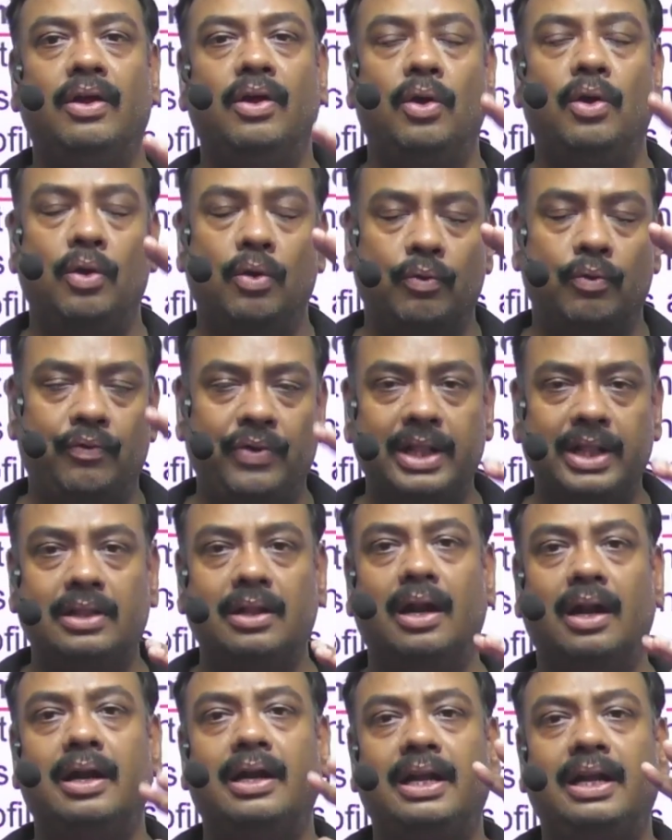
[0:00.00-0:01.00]
with
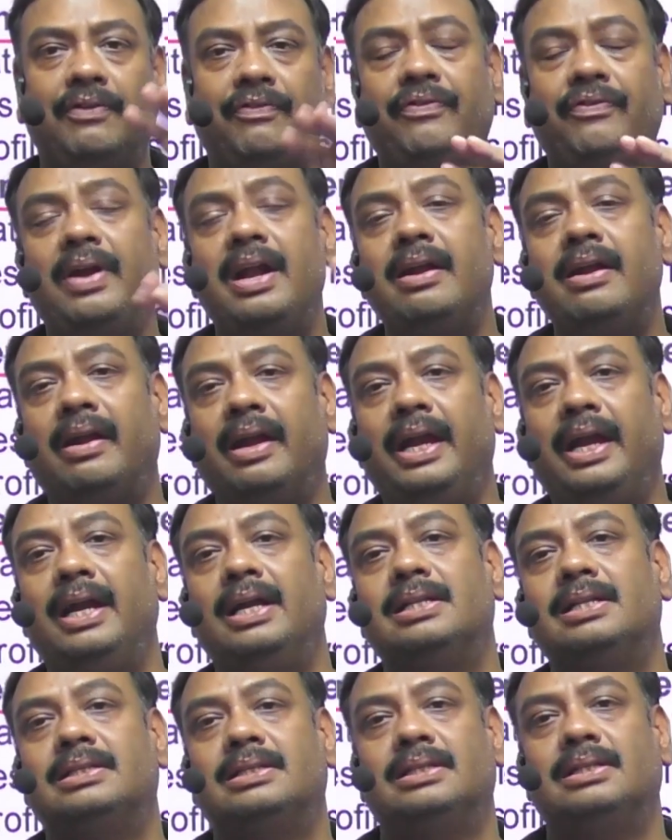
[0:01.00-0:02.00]
different
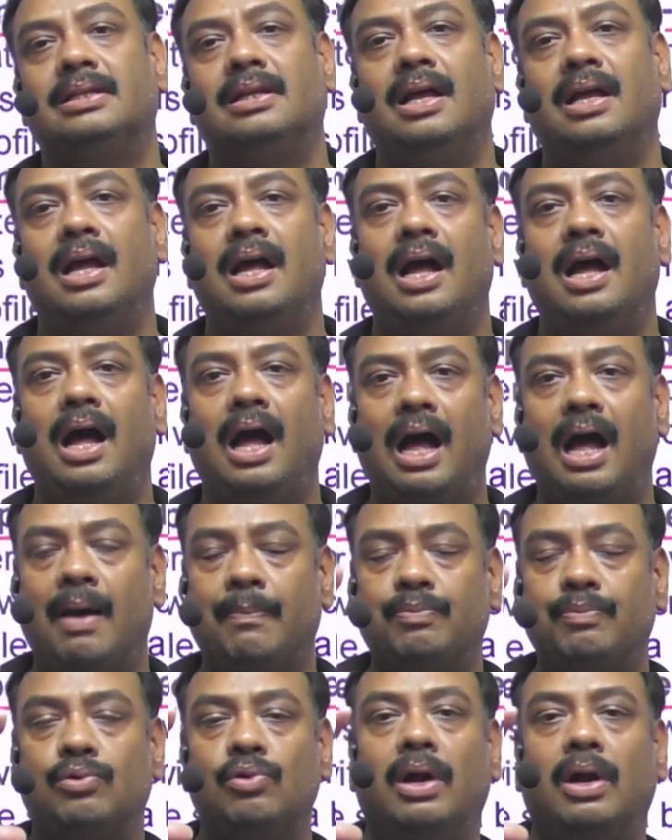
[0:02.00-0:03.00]
rates up
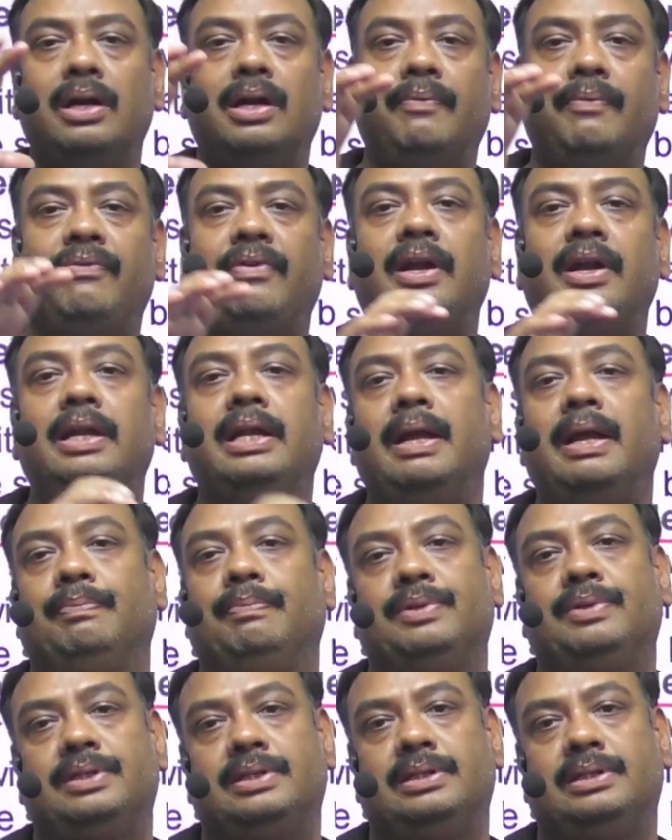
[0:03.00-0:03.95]
to a different depths.